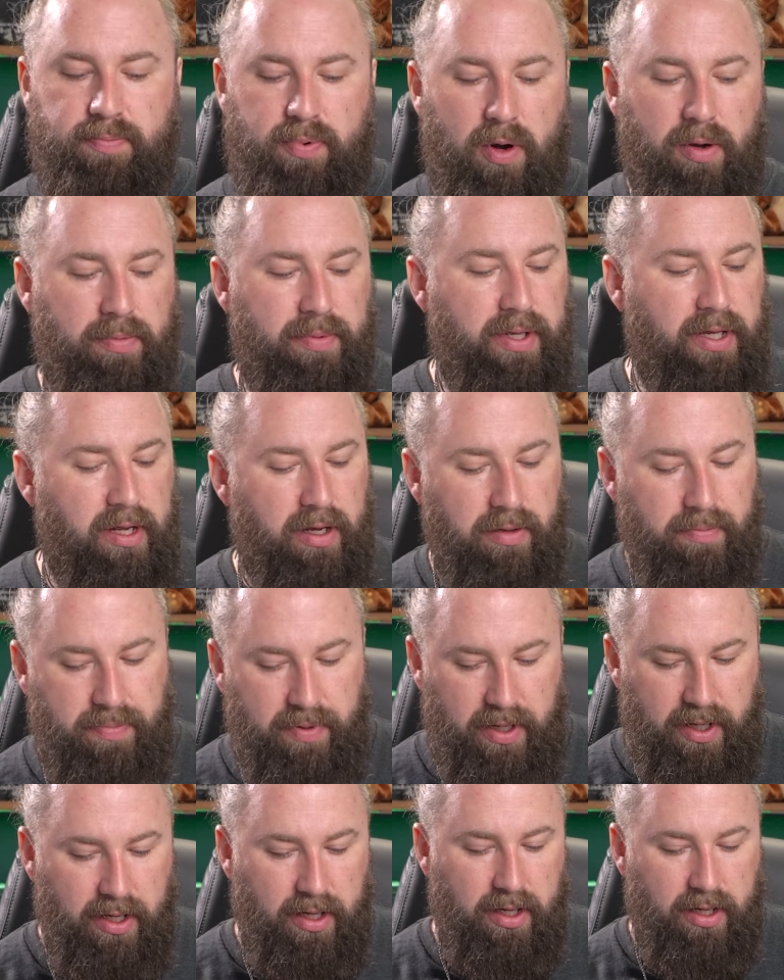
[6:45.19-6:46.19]
probably going to
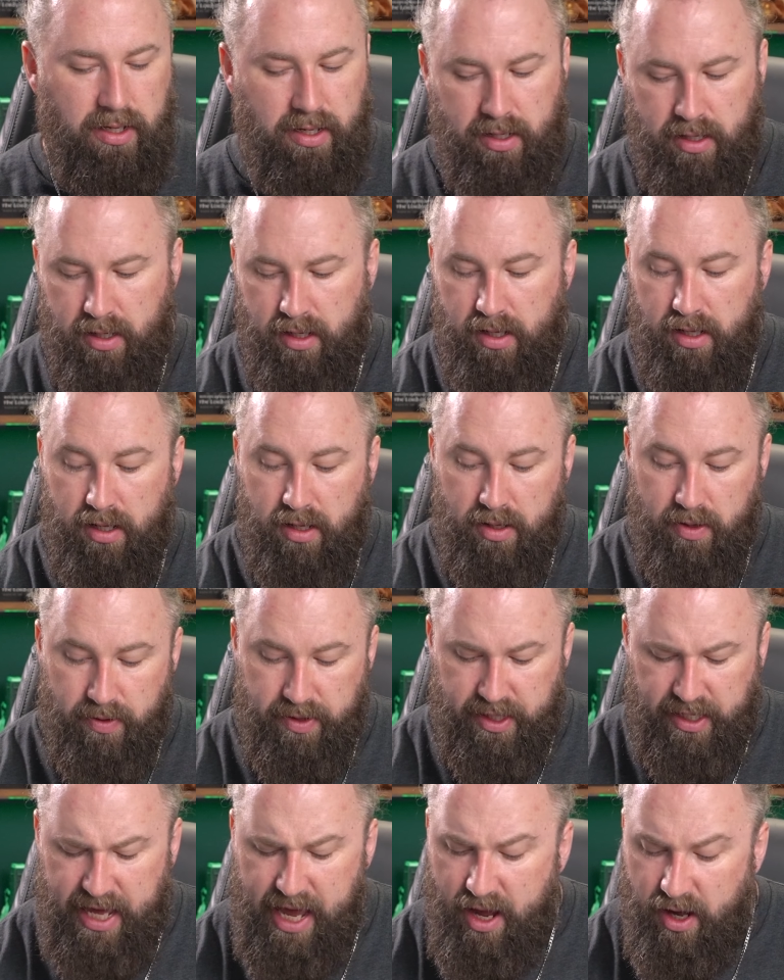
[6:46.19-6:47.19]
be
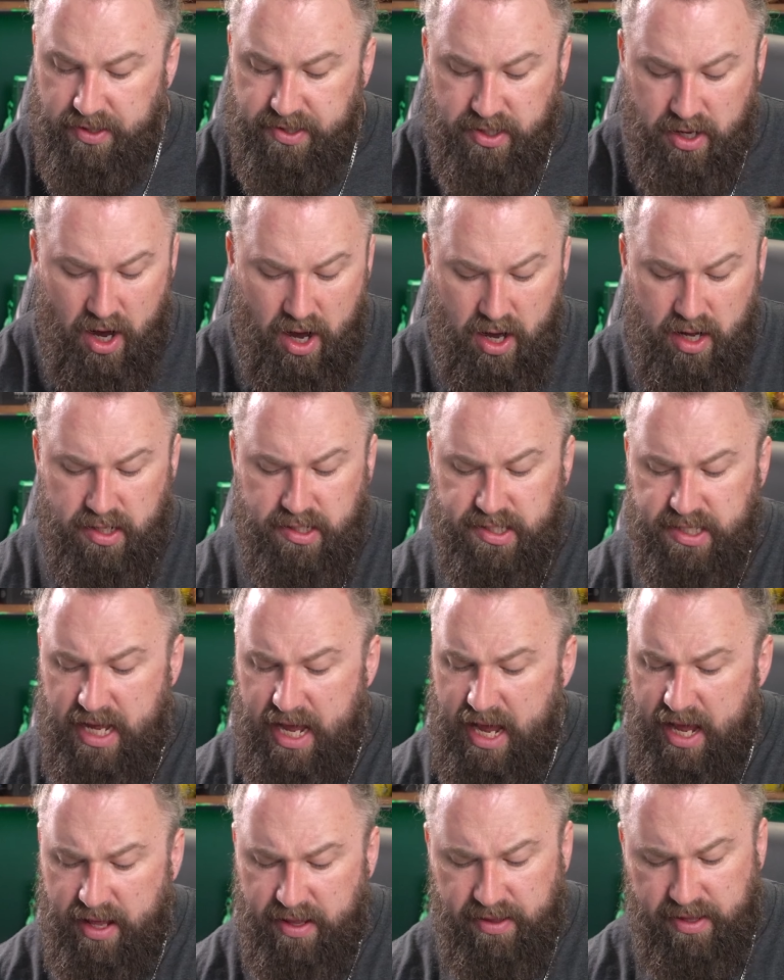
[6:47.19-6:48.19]
the Chaos Gods
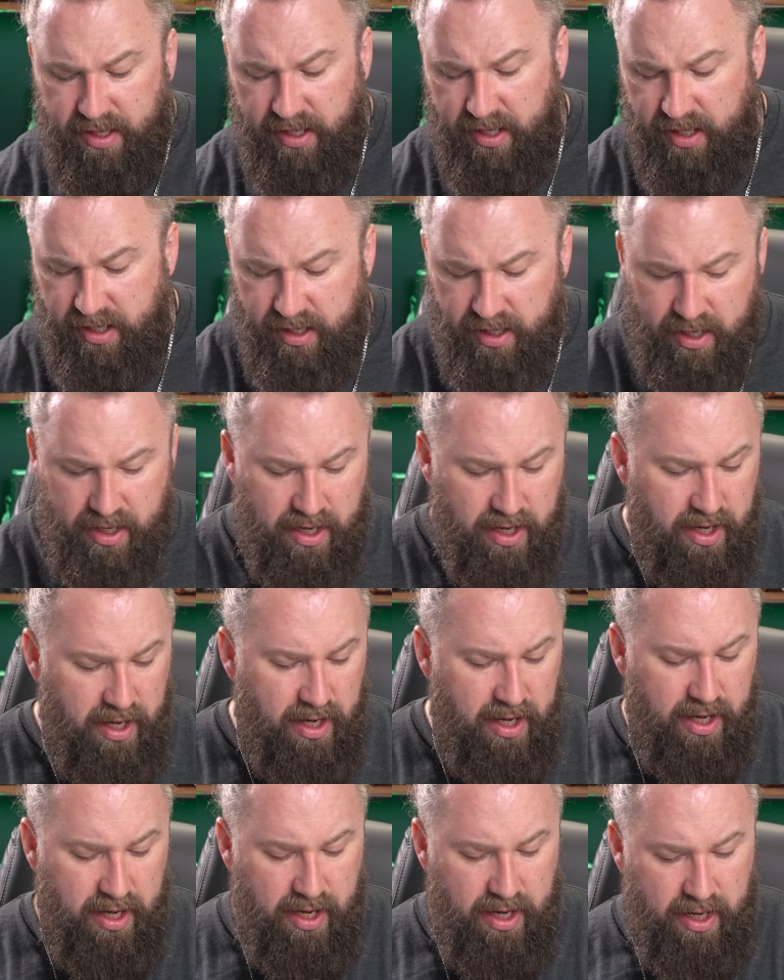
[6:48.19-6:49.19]
and the
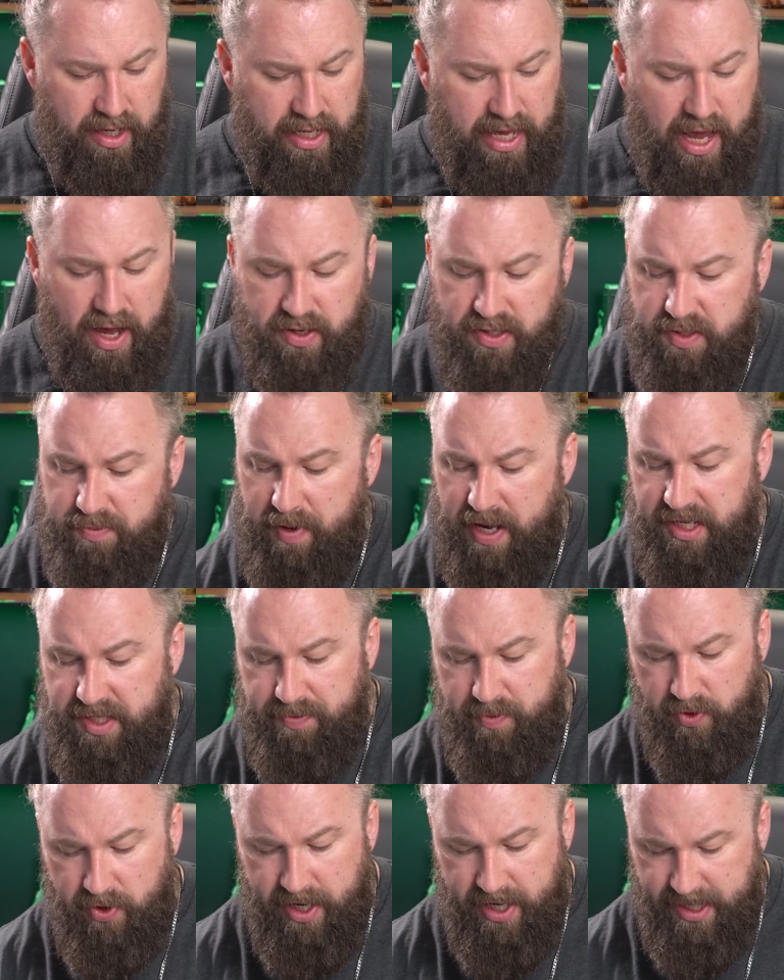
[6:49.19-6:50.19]
Chaos Space
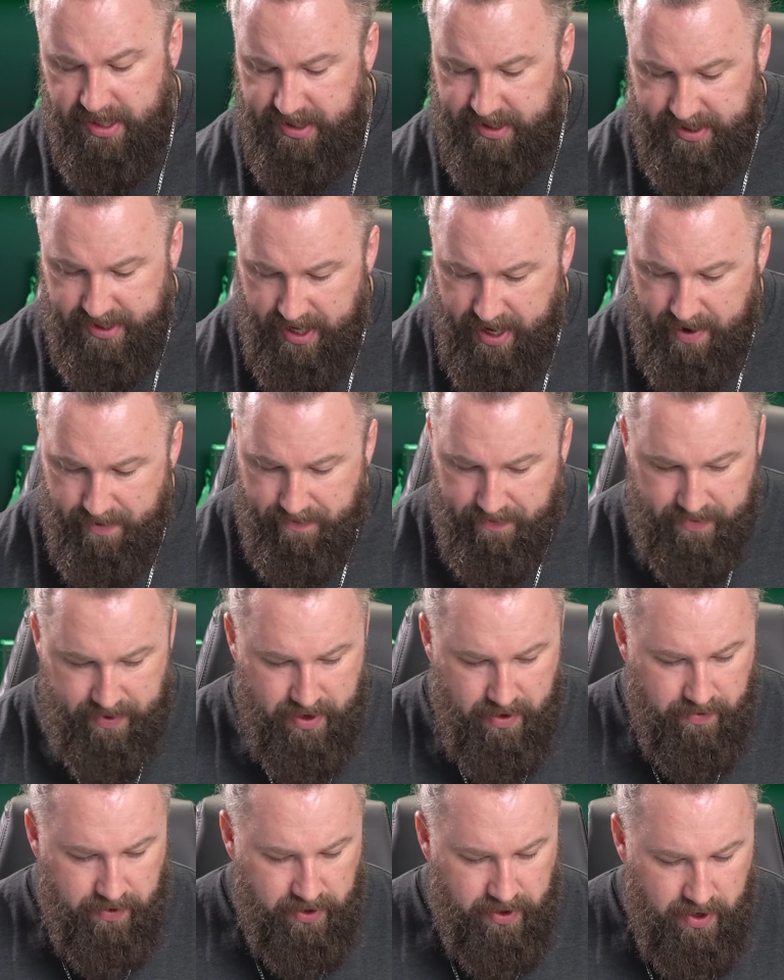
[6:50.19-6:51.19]
Marines. Yep,
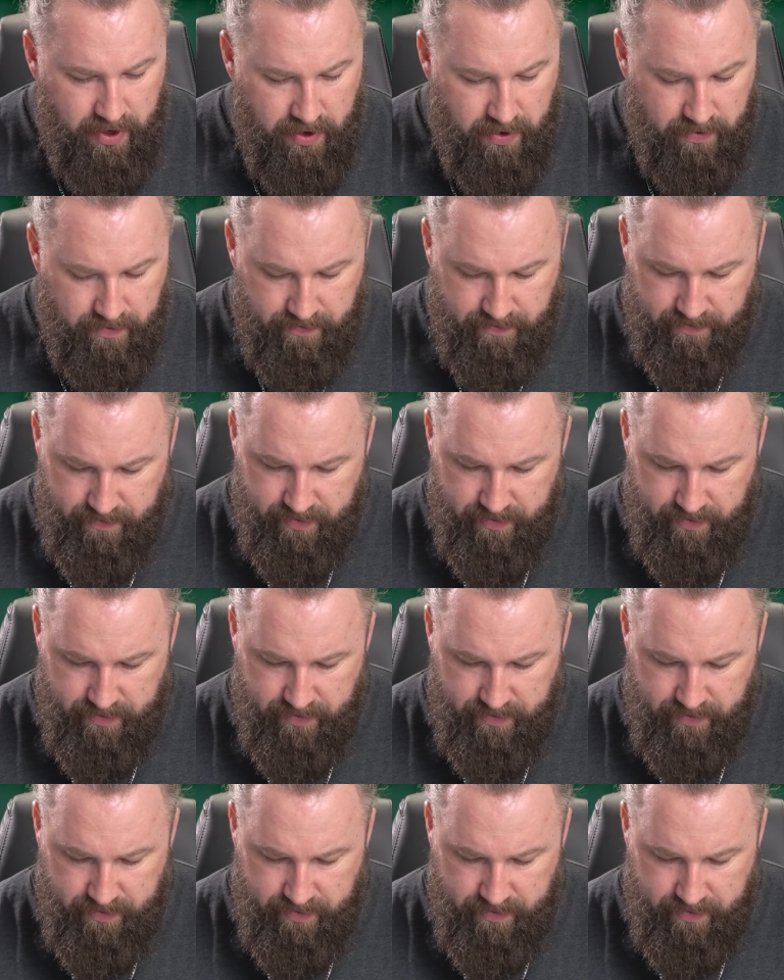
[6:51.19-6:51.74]
there we go.